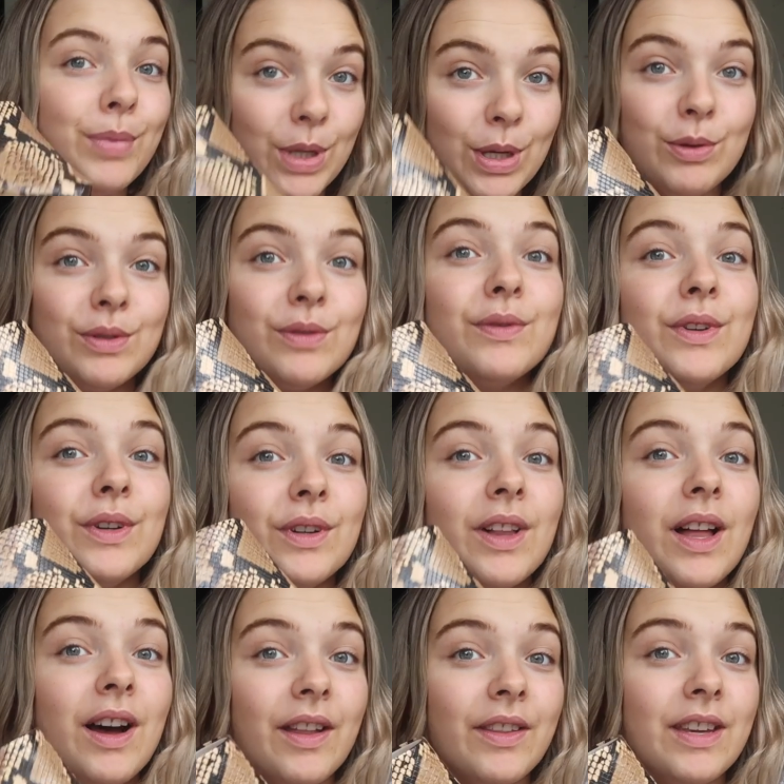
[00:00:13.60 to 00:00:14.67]

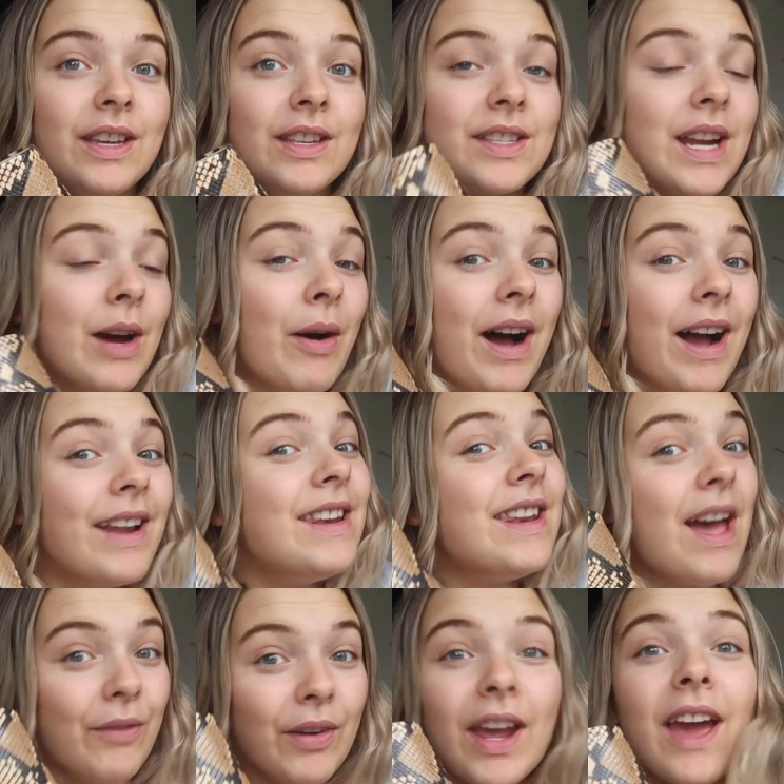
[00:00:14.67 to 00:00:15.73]
beautiful are these? Now, I
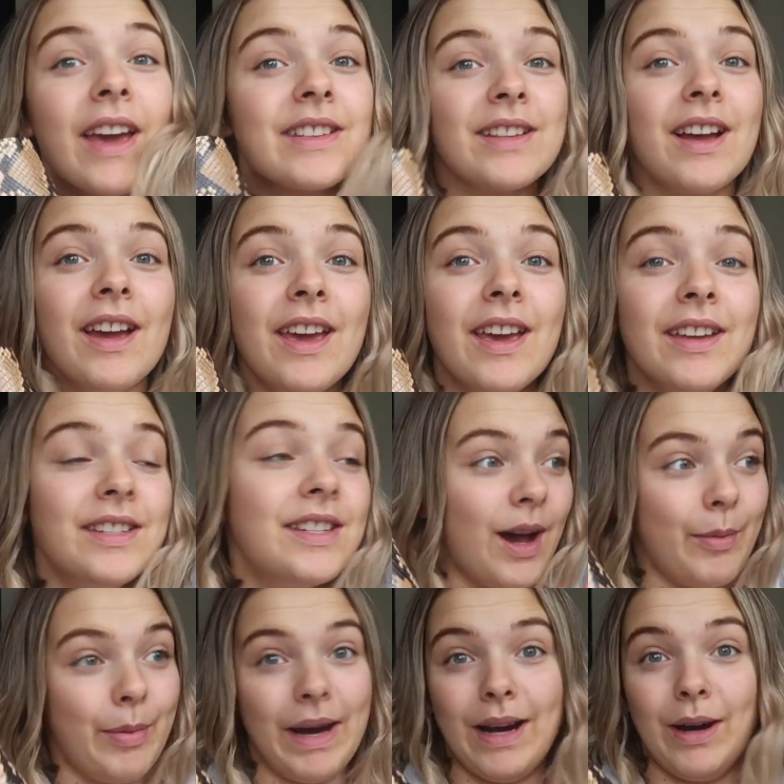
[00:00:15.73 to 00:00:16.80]
never get excited
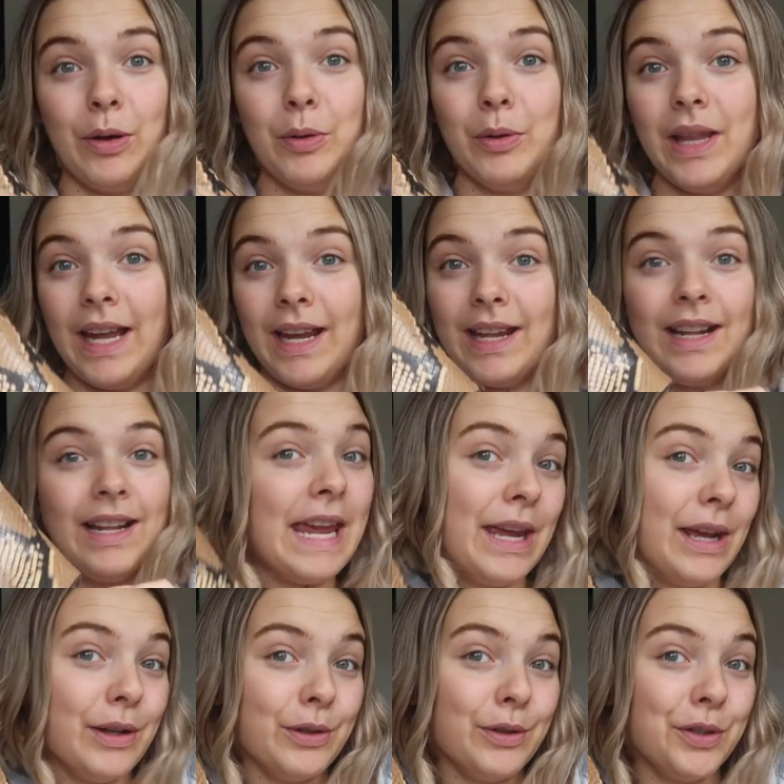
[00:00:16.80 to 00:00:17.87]
about like
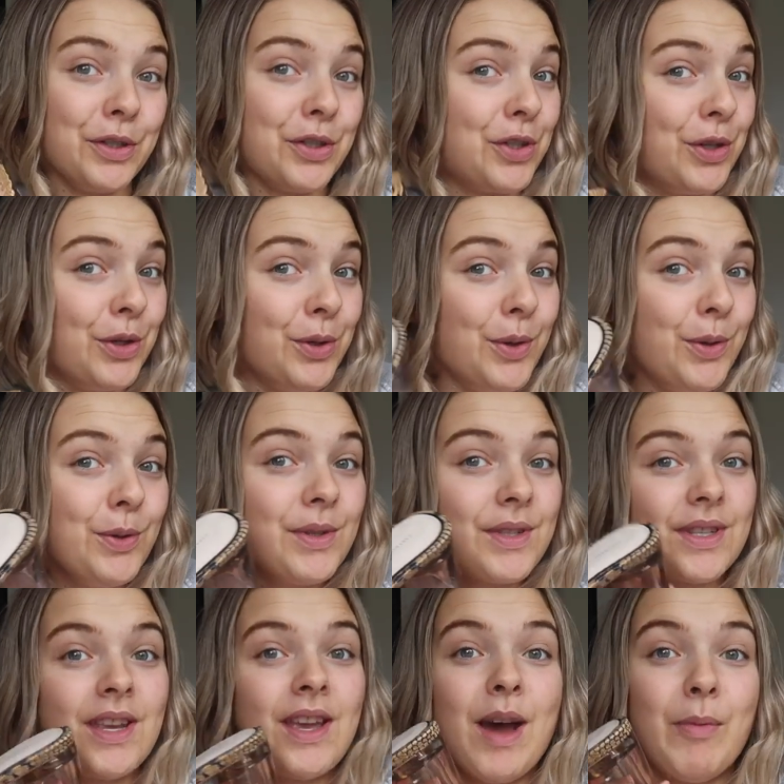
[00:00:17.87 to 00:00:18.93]
heeled
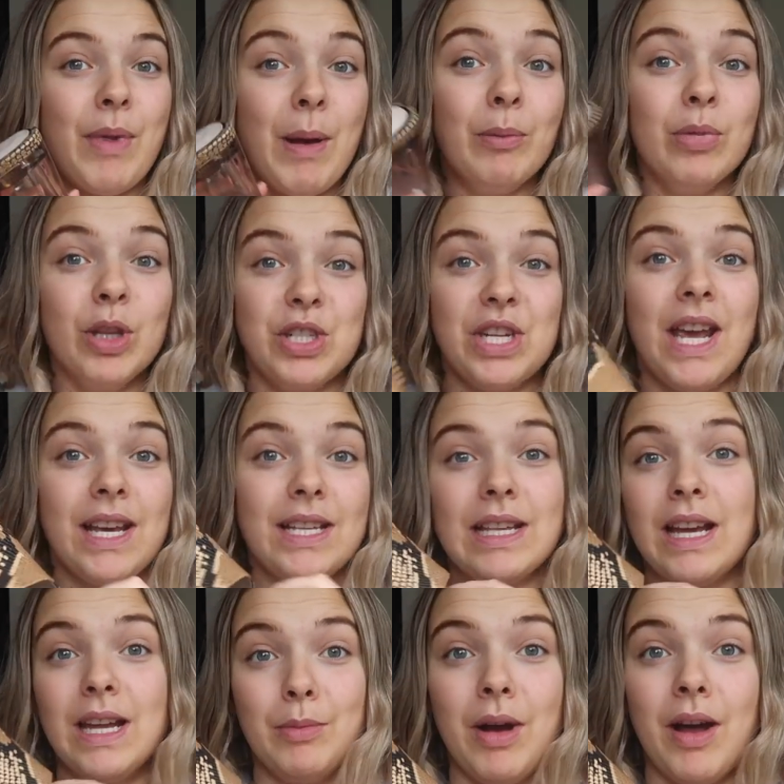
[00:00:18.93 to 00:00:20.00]
shoes, but I'm bloody
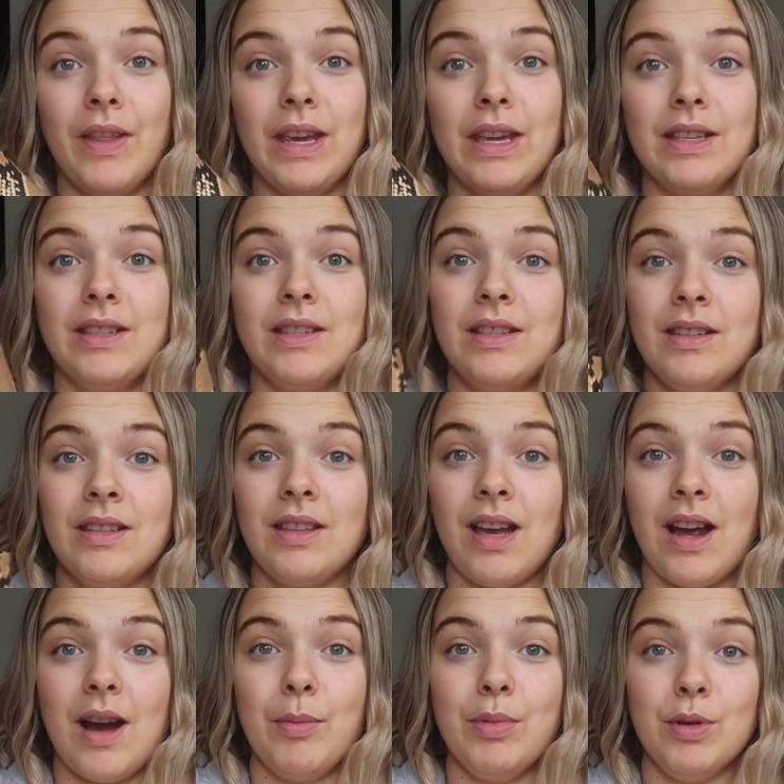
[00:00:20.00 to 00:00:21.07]
excited about these. They
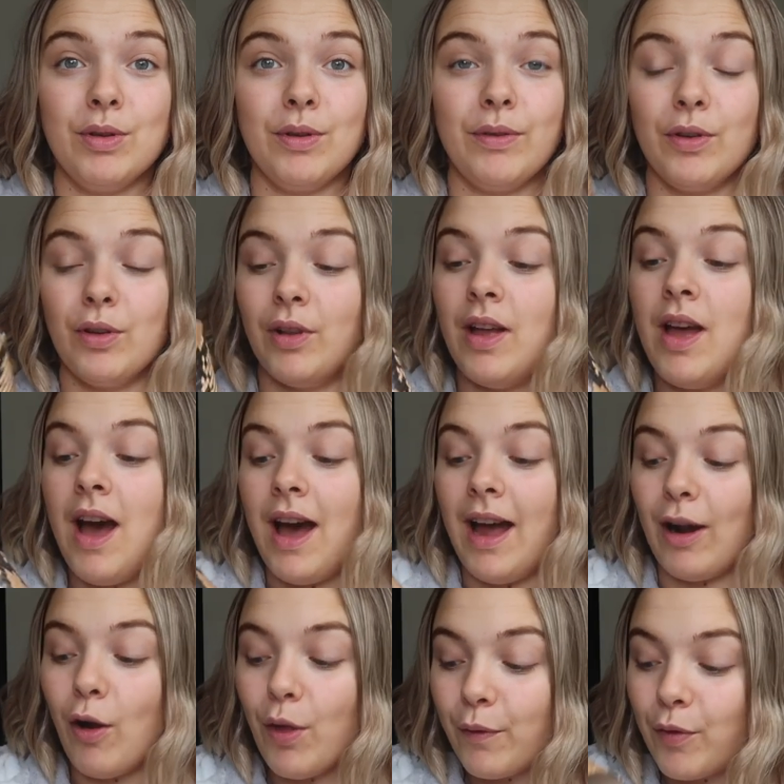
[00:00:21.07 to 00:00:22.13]
are beautiful.
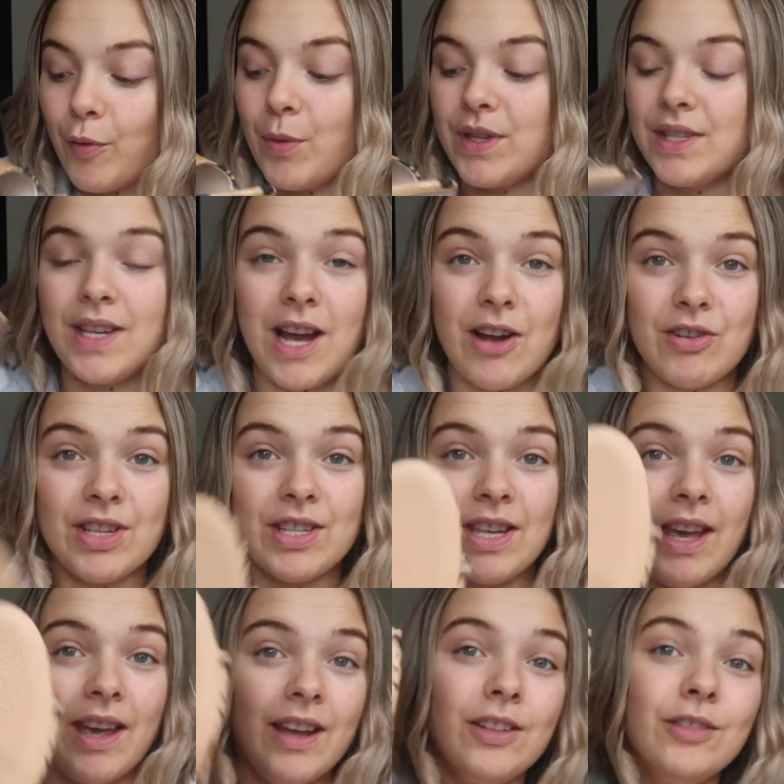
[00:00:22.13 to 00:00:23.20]
I got them from the Zara
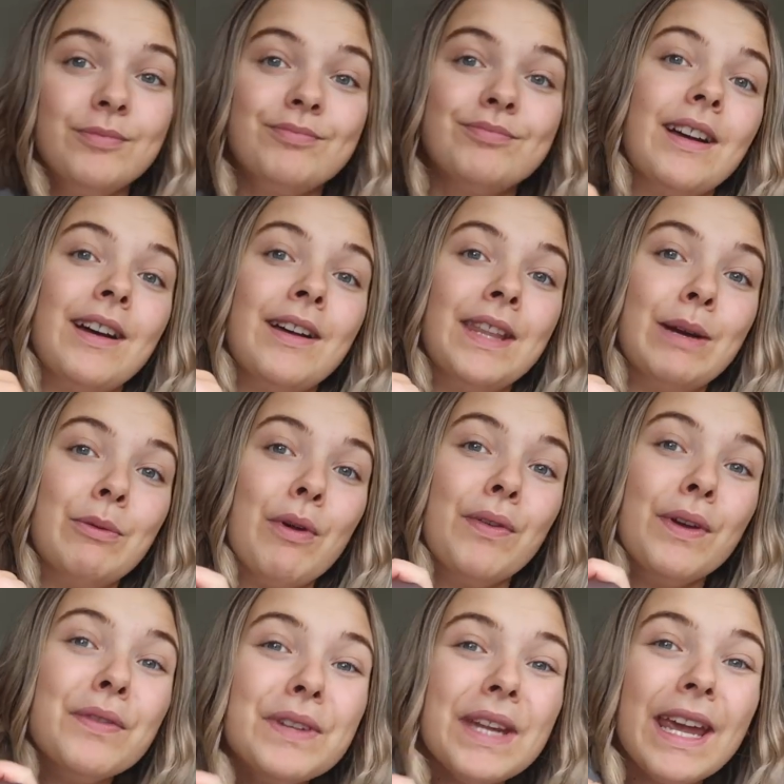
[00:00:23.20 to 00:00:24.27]
sale and they were
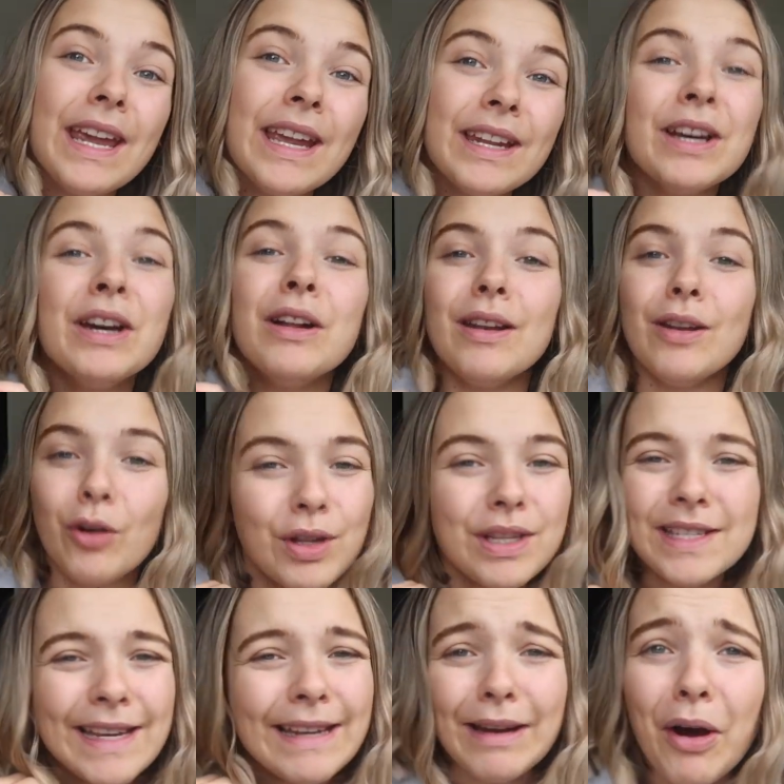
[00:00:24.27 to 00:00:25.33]
fifteen
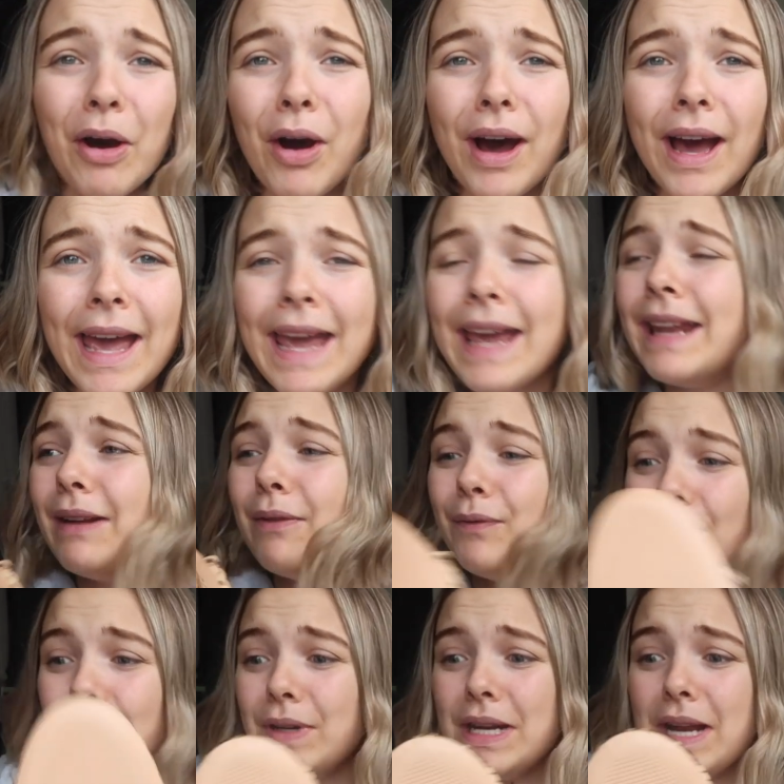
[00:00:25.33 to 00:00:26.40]
ninety-nine.
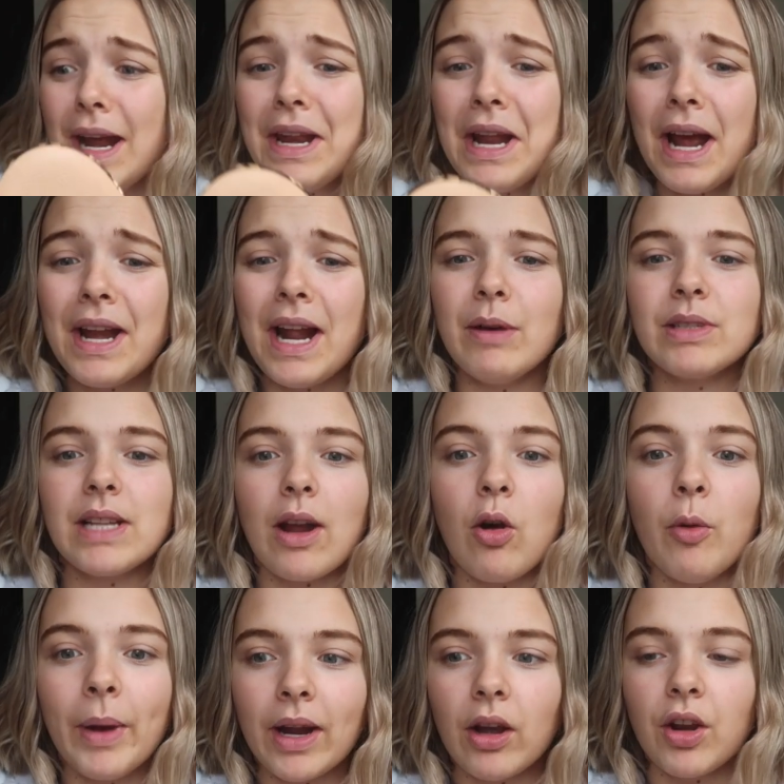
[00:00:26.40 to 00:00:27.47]
fifteen ninety-nine. I was like,
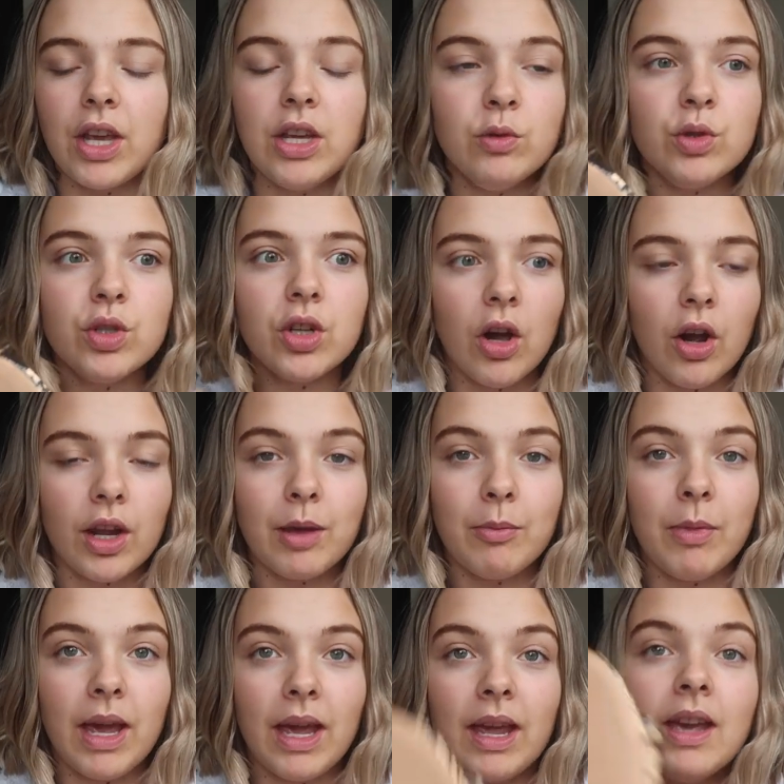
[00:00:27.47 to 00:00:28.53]
oh my god, are you
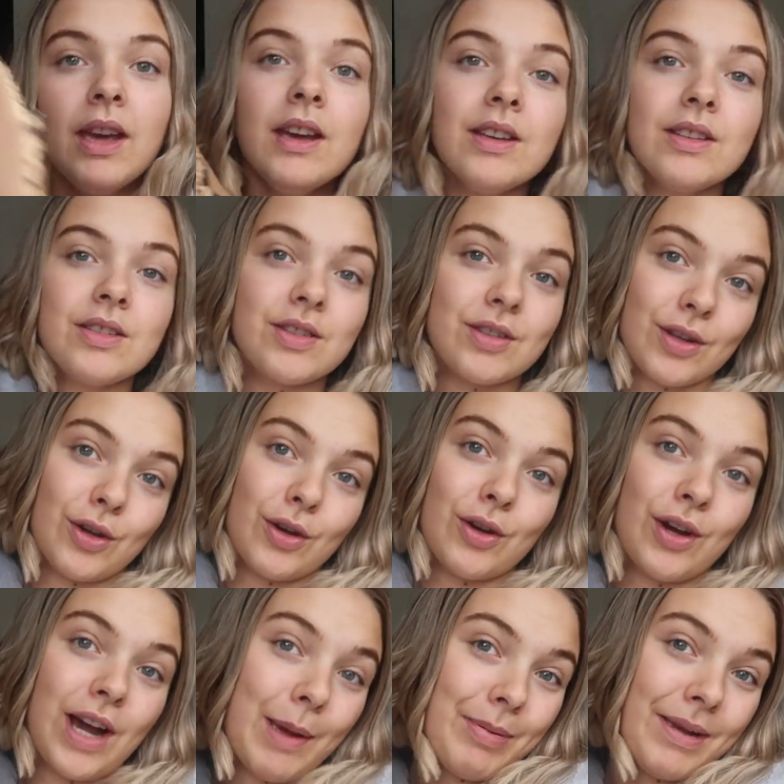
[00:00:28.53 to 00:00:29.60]
joking me? So
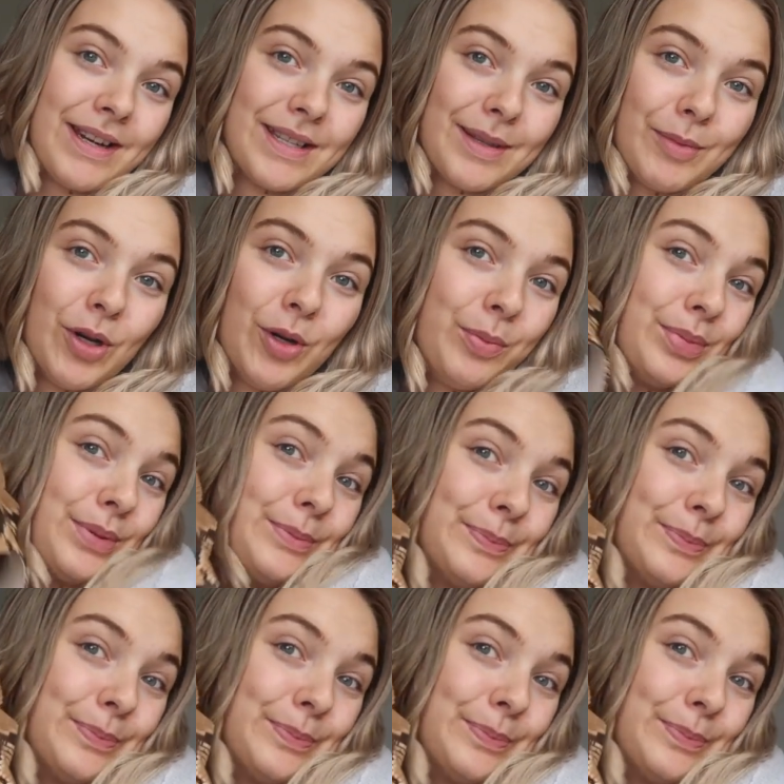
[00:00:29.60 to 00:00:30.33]
I picked them up.